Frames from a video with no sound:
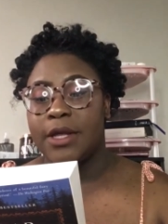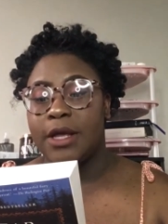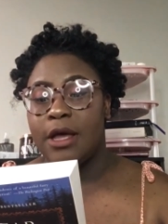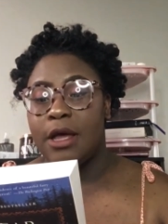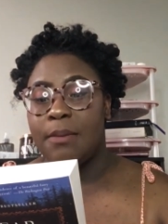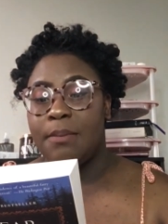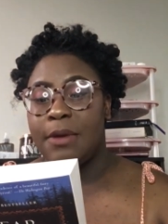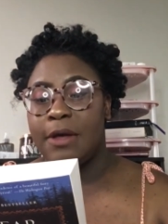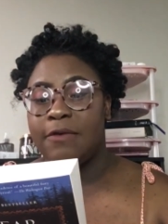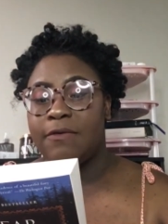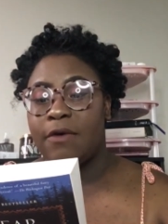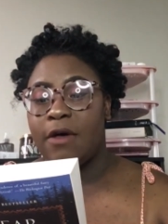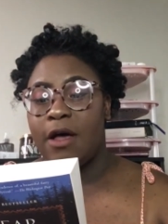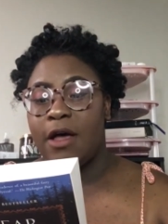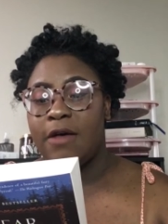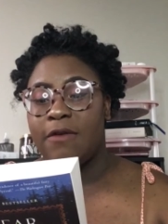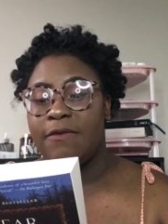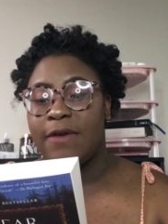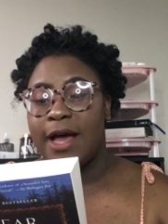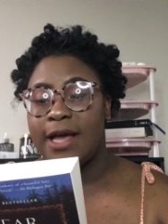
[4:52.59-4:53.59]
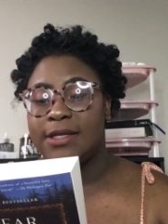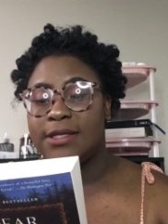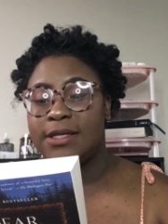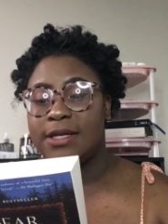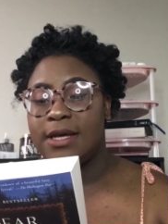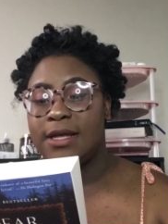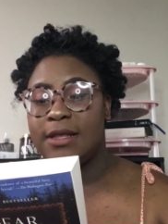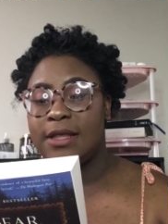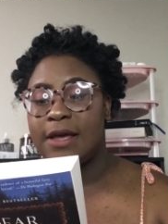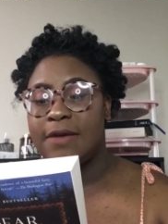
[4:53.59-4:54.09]
Above all,
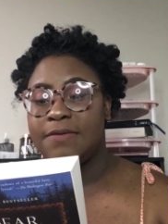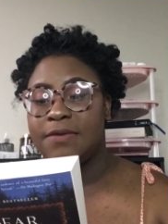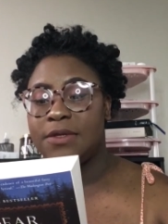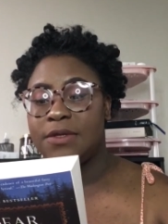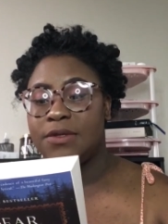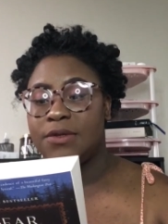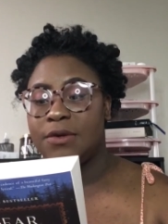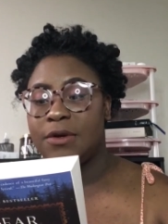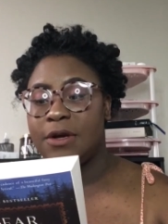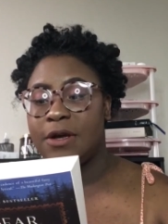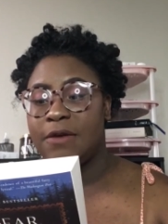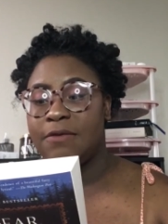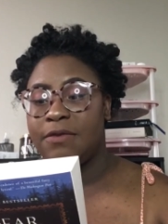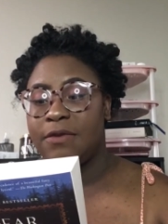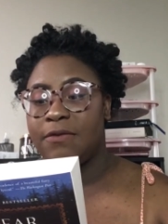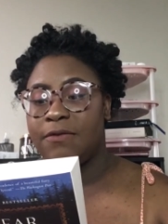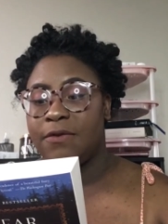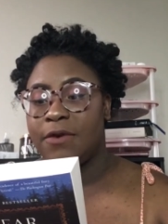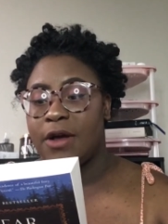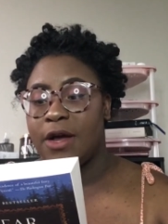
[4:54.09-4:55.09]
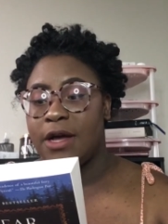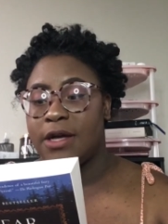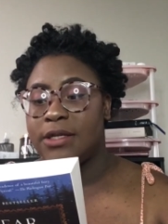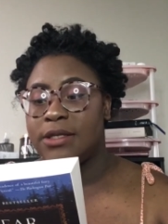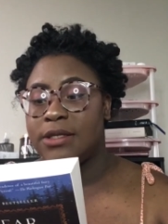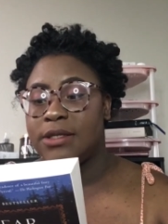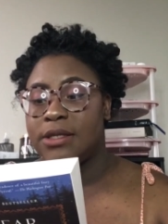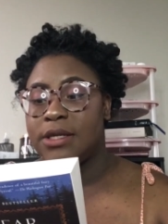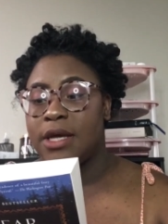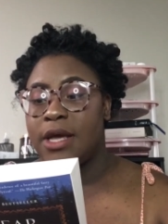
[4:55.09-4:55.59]
Vasya loves the story of the
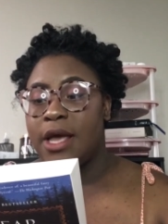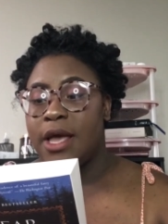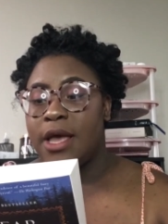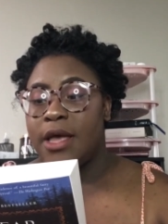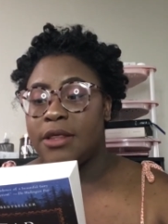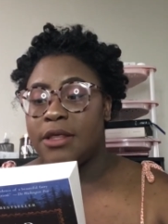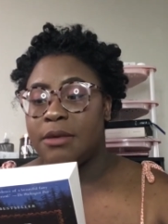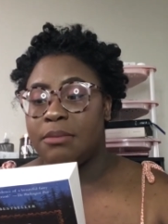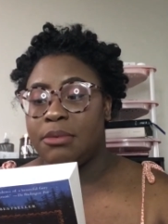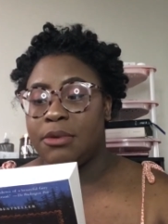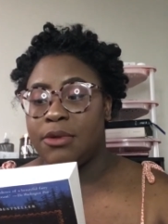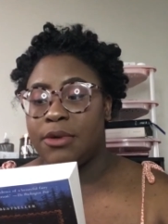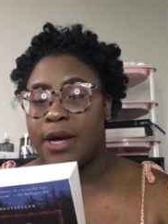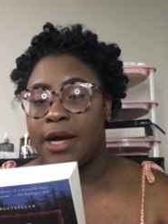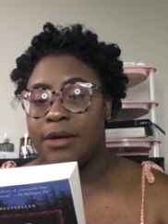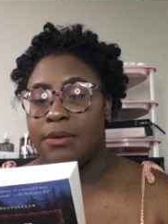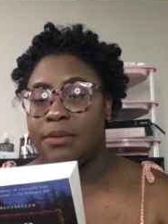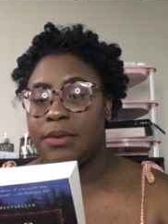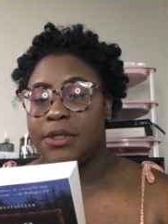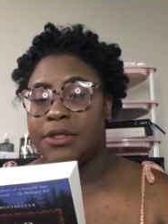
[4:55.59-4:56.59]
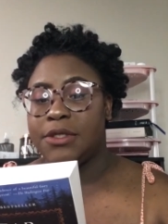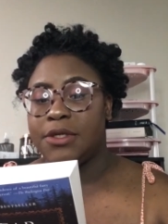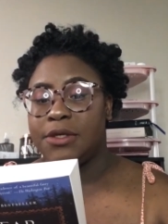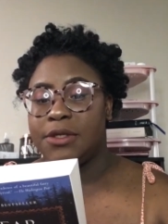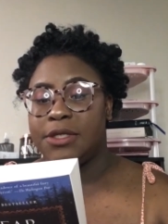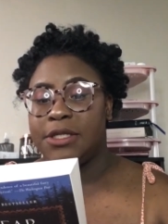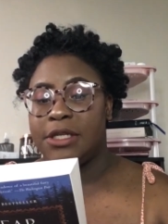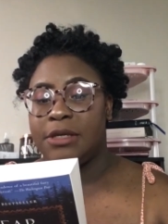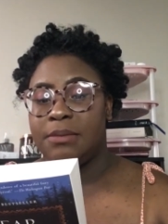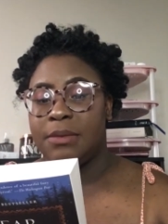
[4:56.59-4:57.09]
frost, the blue-eyed winter
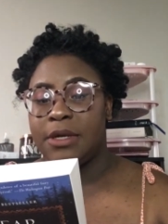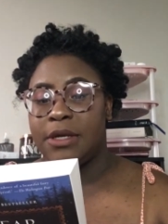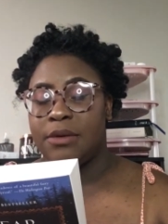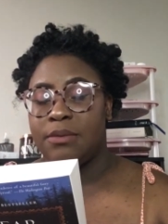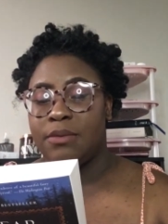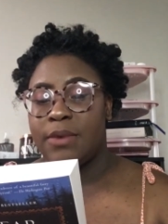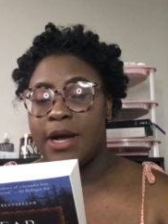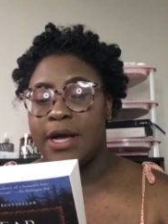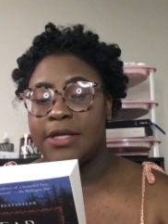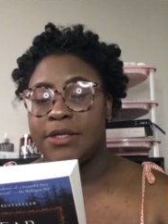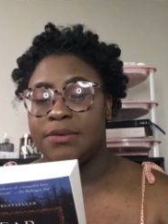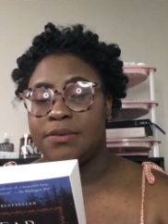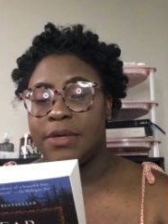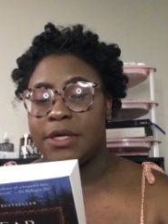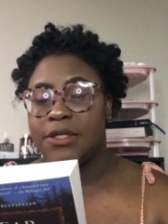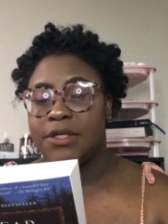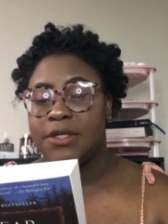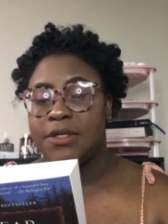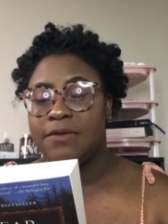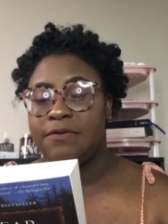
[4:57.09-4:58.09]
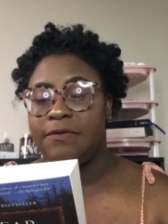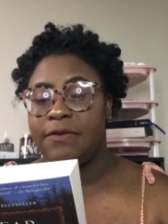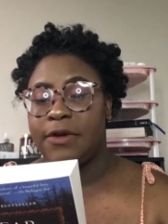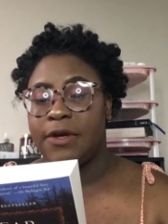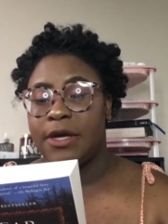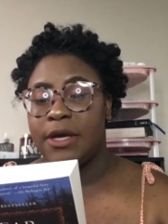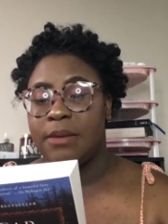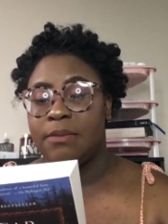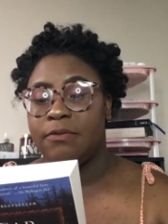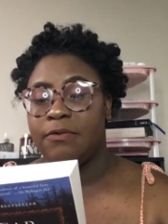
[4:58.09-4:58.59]
demon. Wise Russians fear
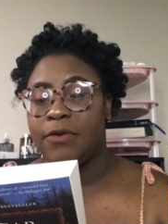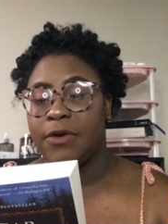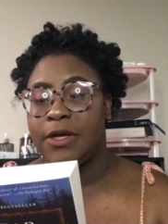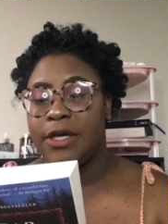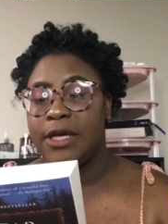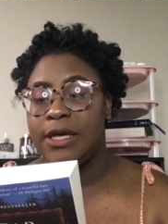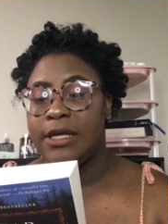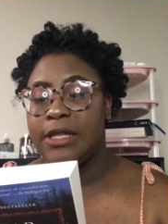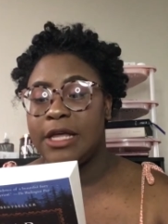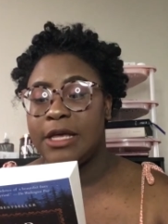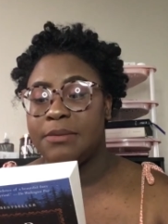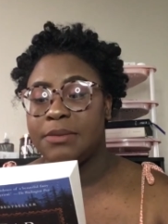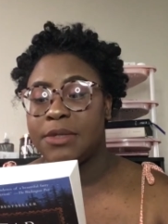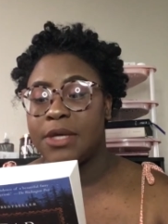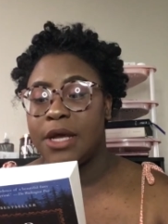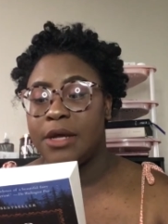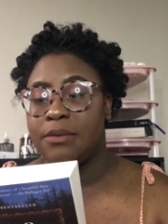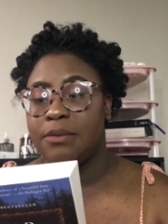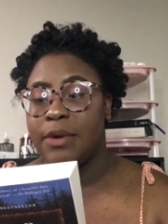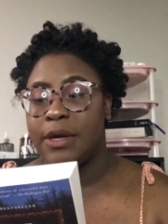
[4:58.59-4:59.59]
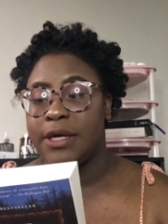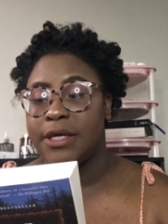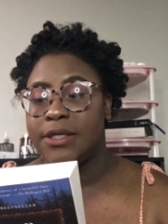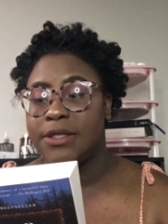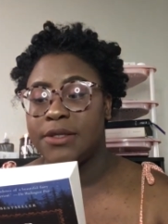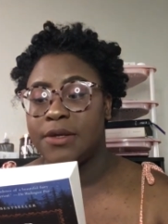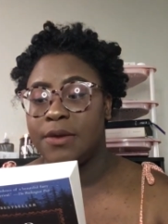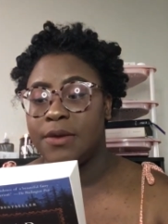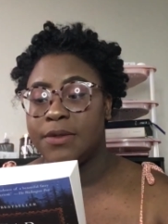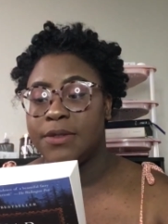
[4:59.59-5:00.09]
him, for he claims unwary
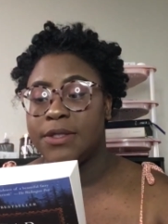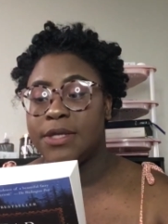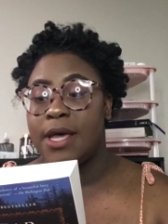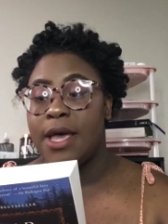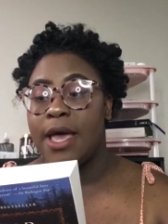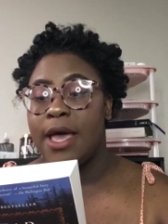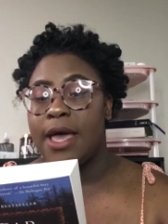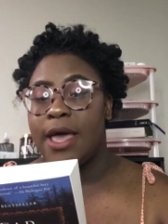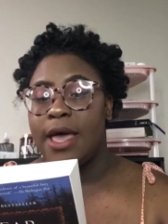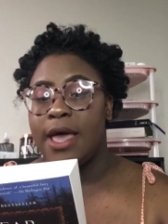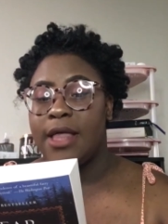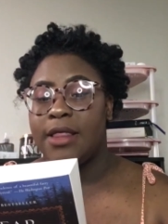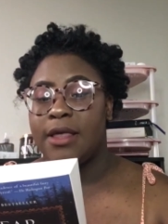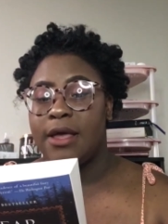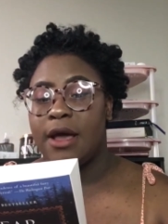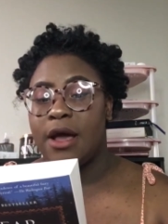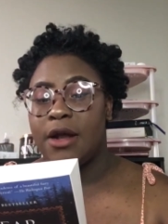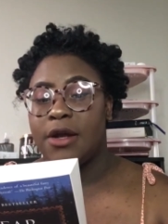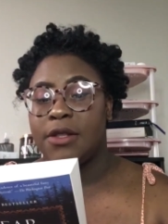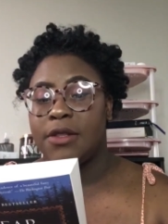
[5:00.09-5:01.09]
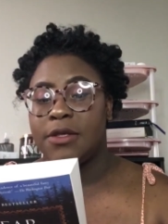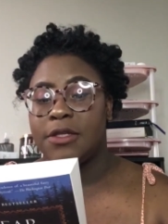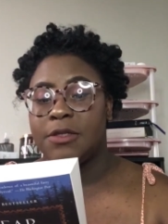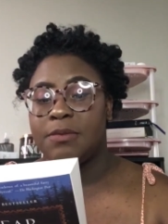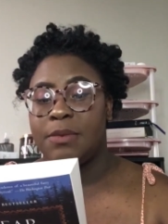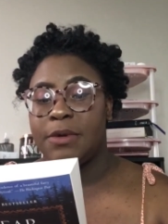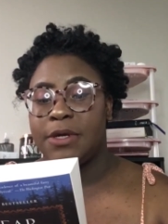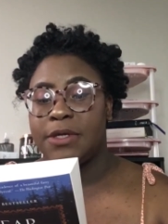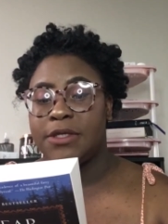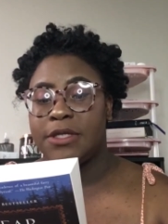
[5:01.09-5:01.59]
souls and they honor the
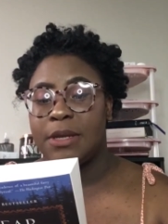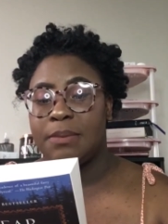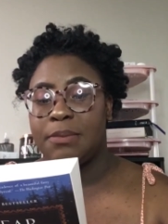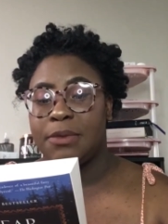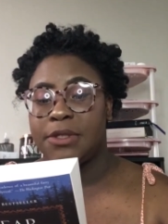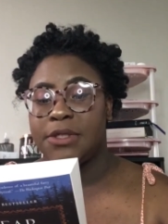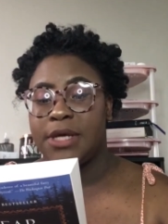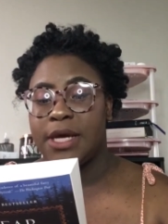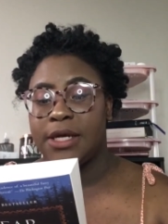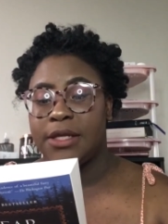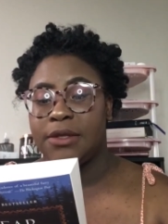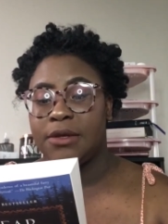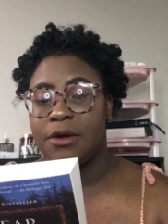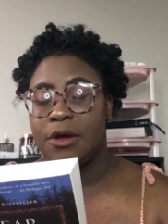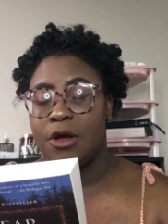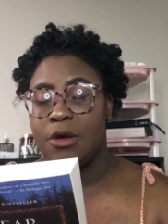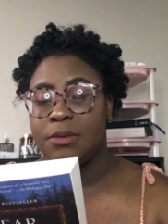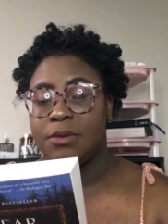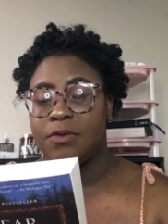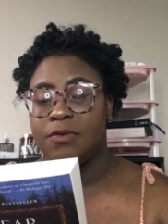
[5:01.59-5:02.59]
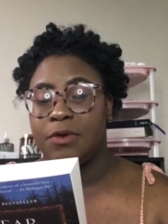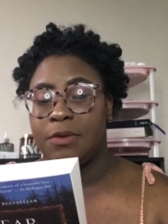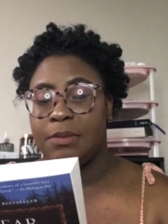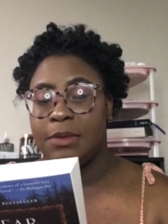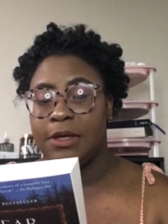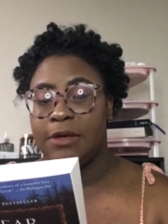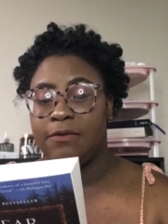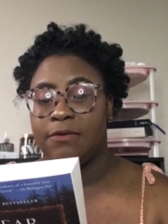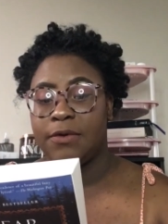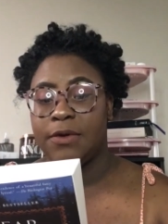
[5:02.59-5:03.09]
spirits that protect their homes from
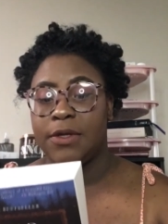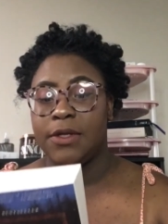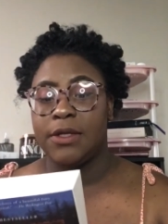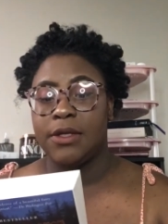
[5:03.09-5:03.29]
evil.